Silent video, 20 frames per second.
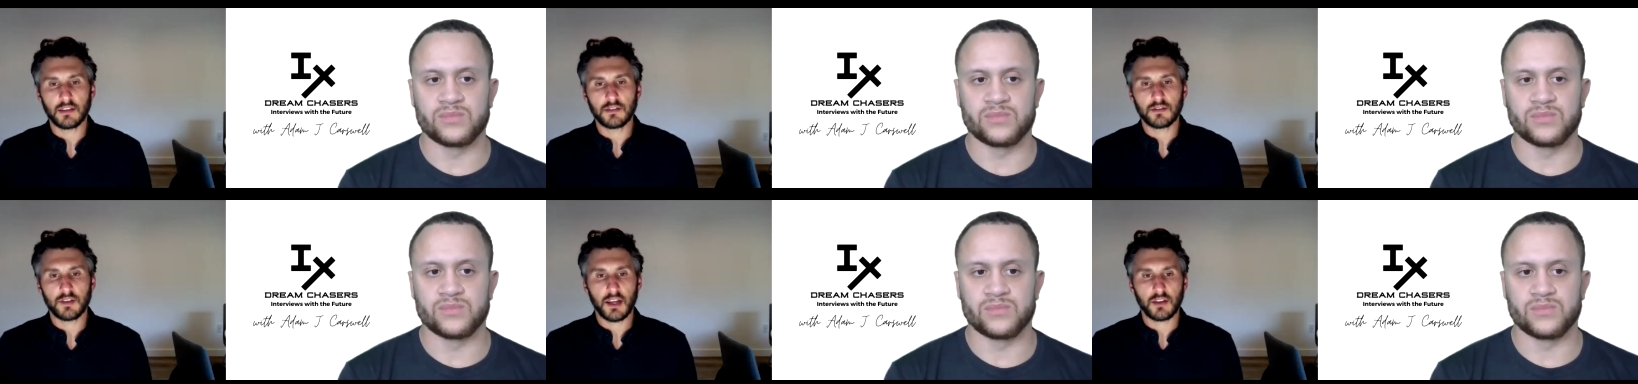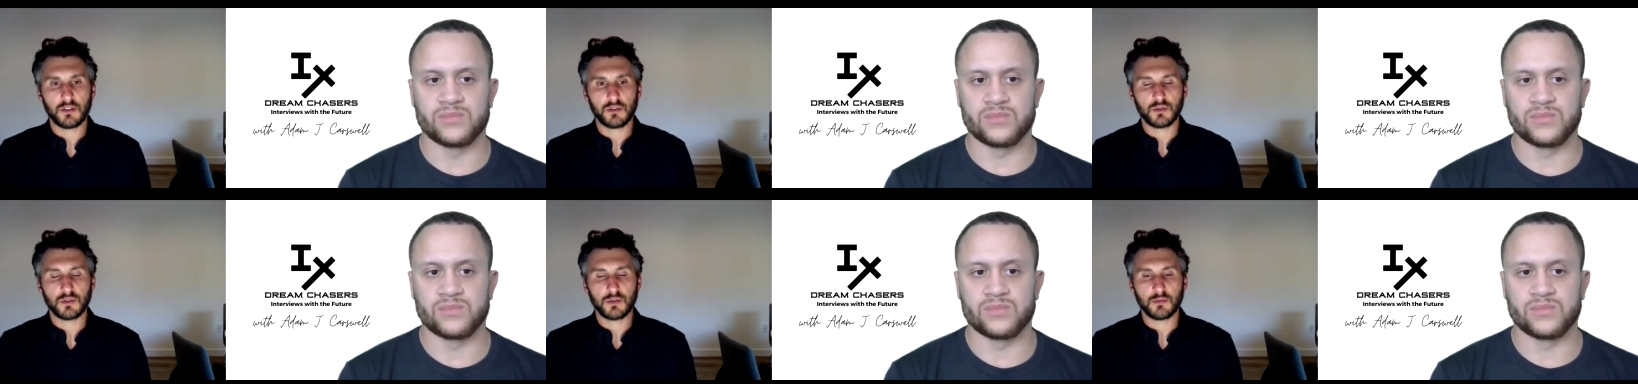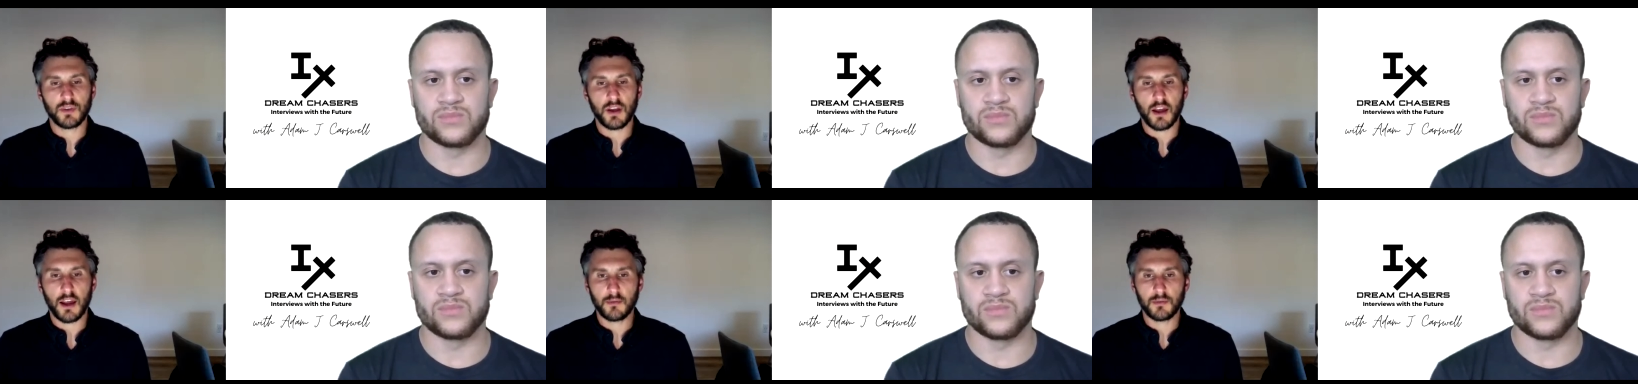Speaker 1: schedule some
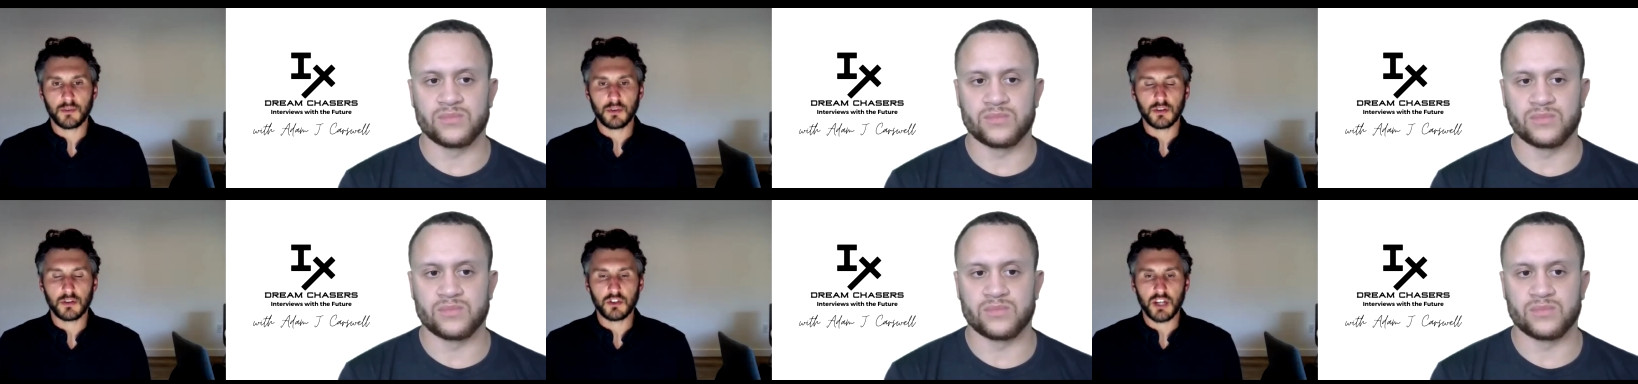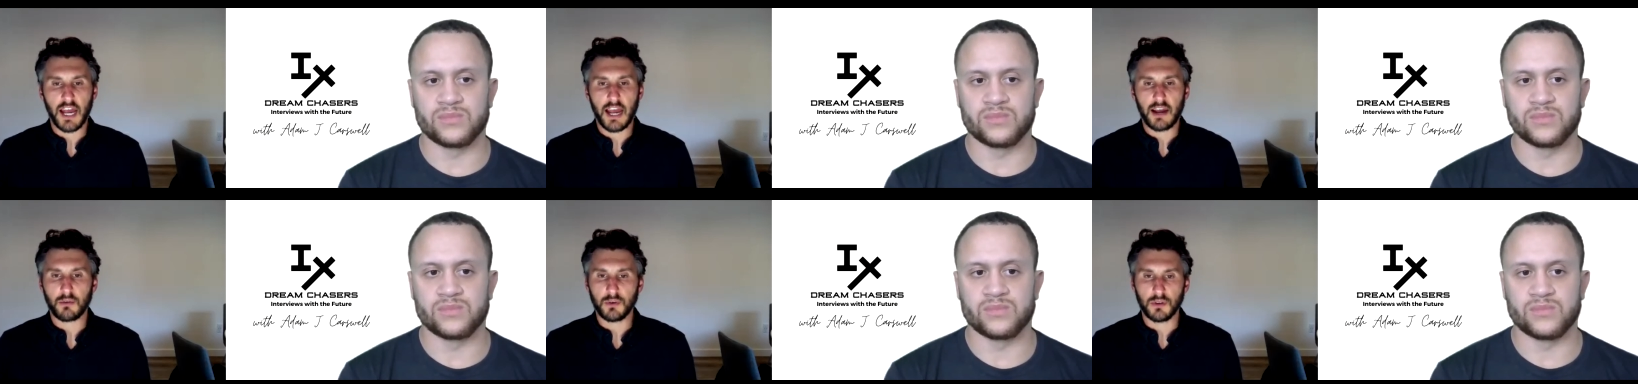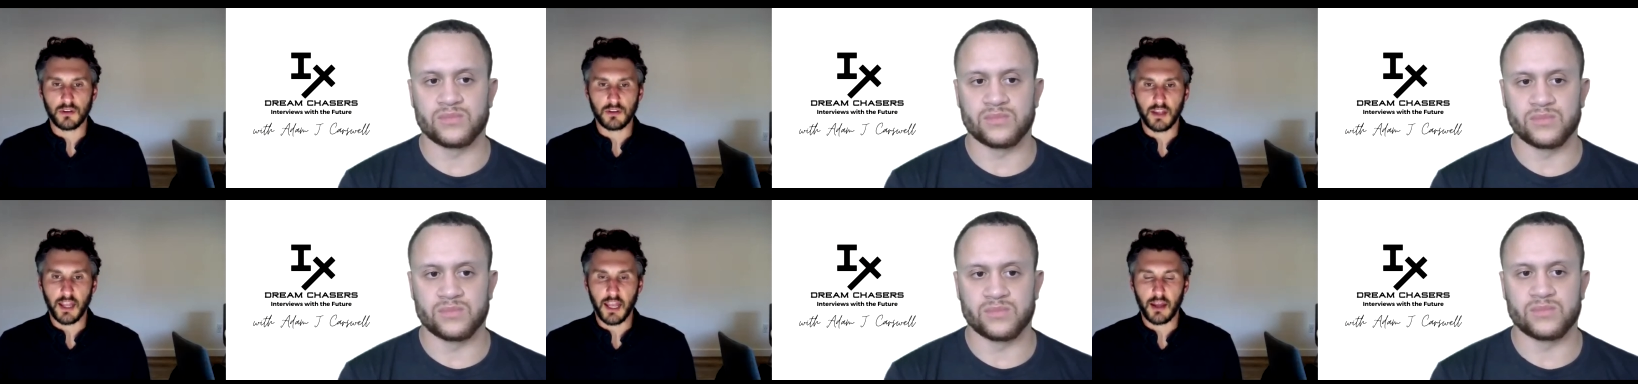time to chat
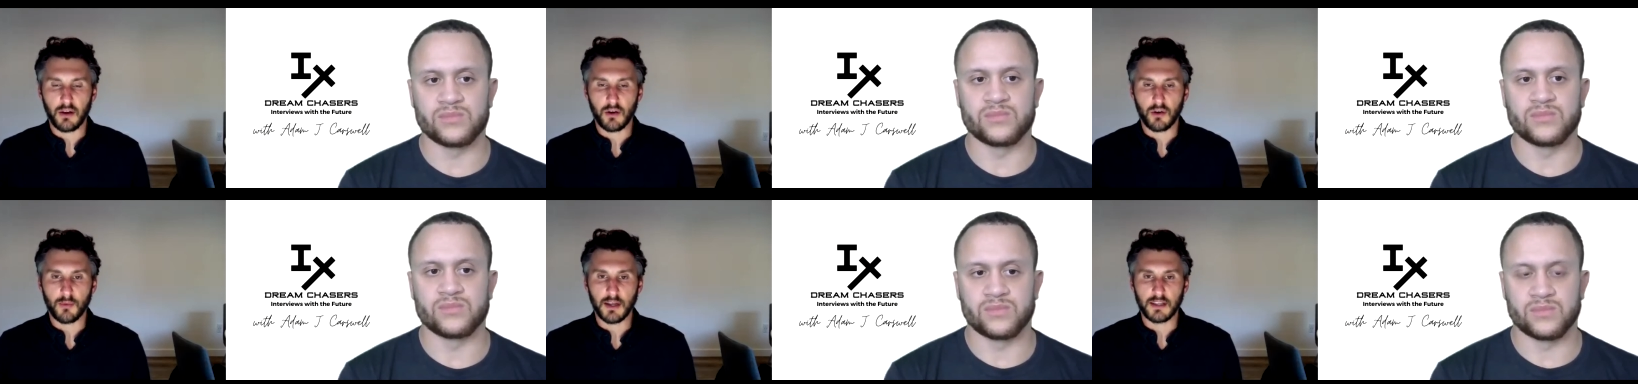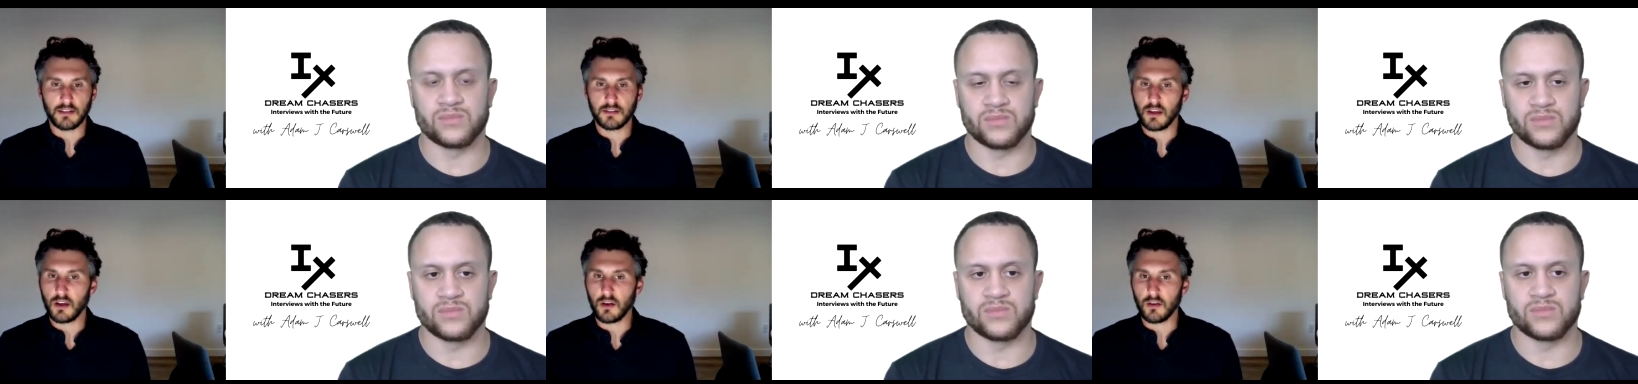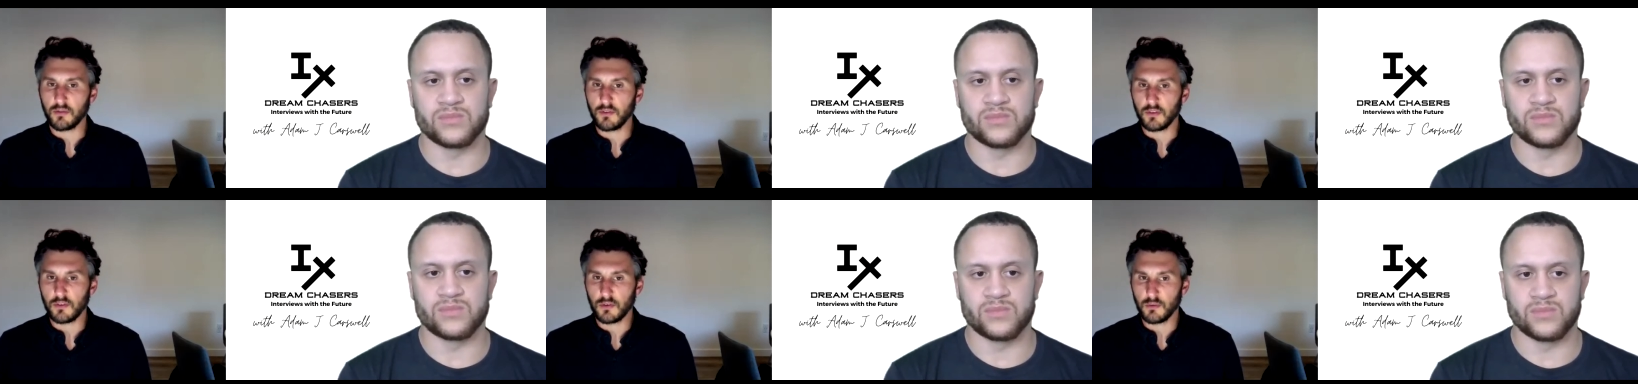with Dan or
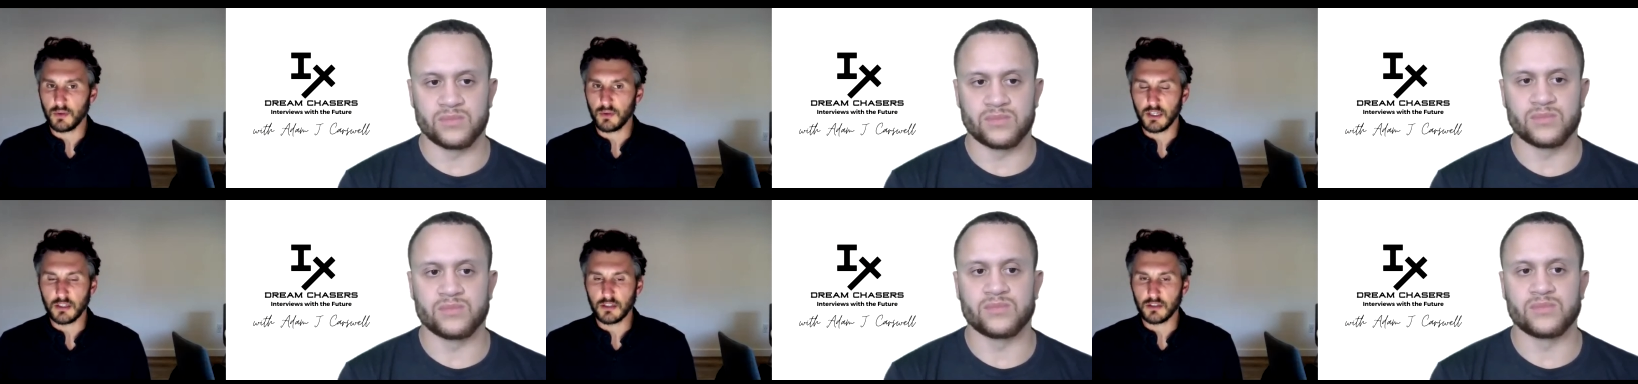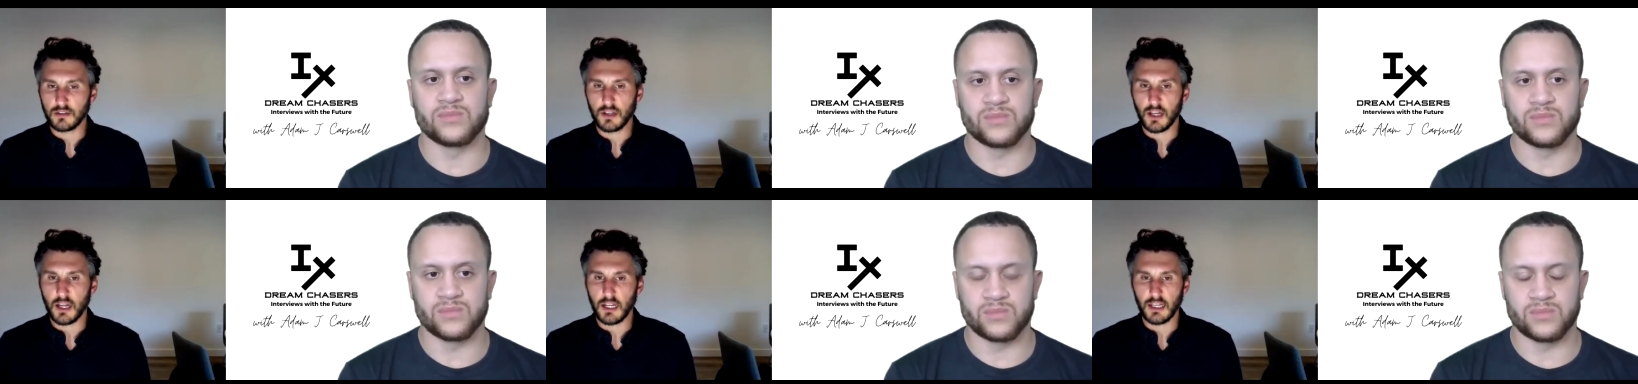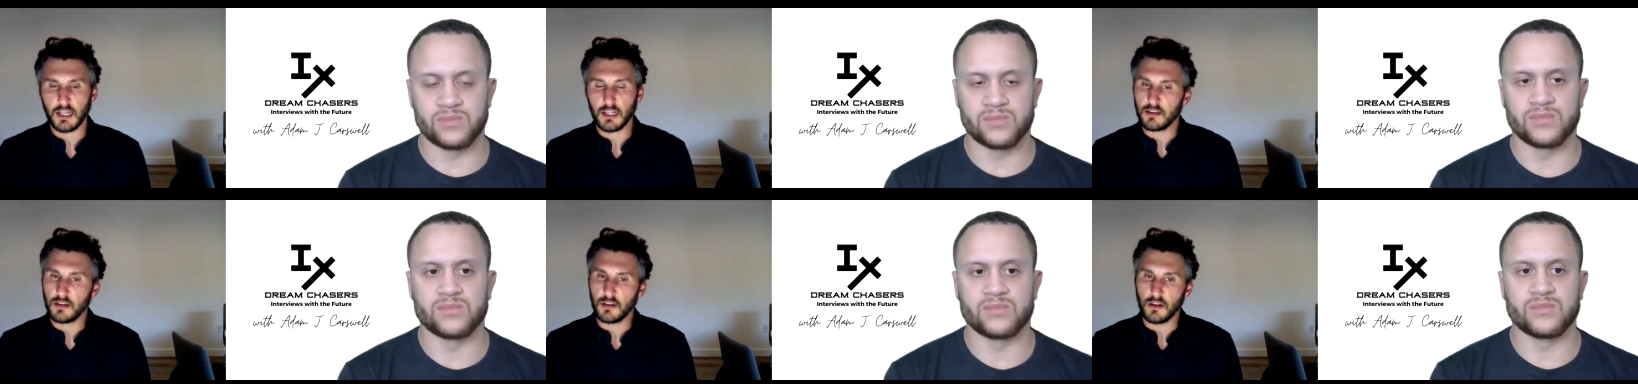myself. And so we can just kind of
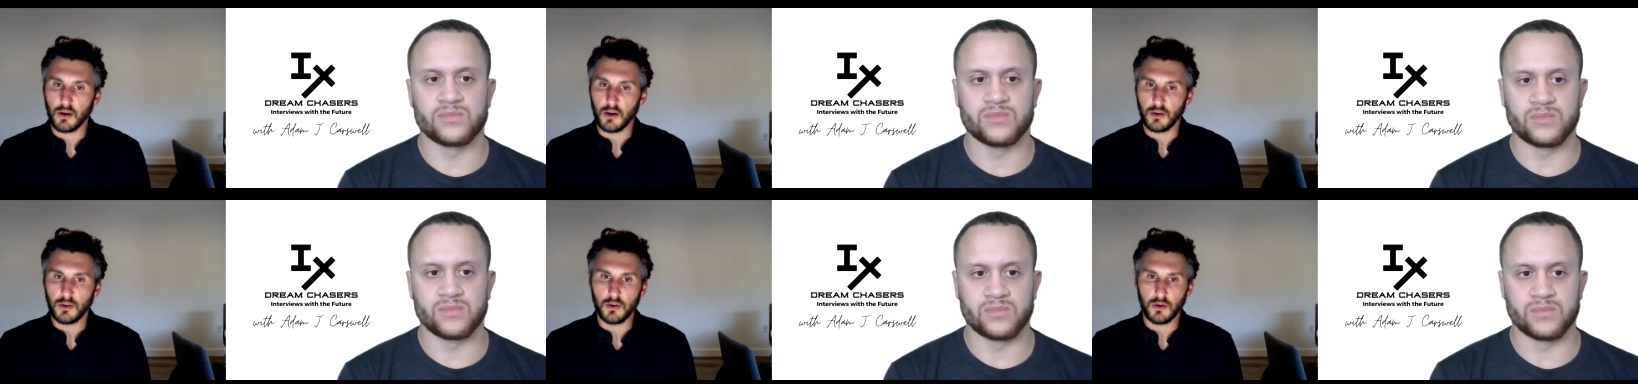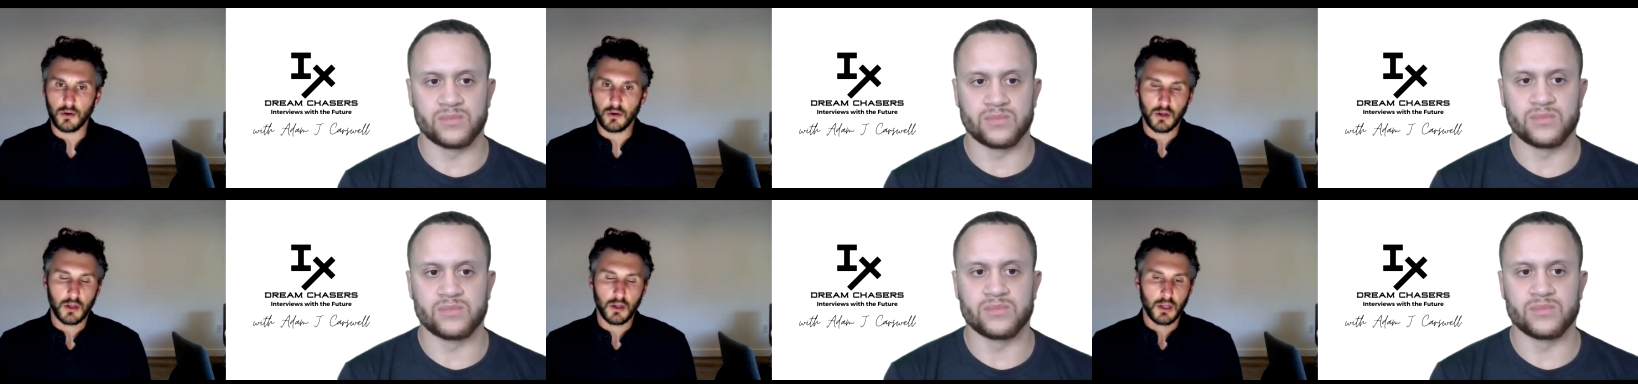get to know you